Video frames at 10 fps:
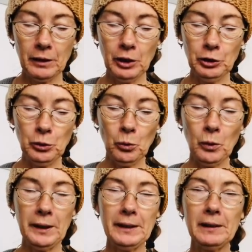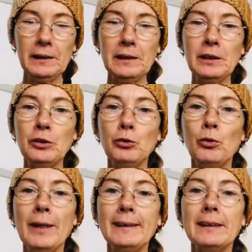and oils and
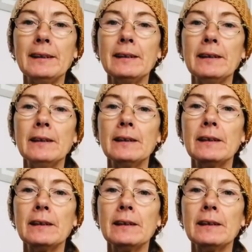resins,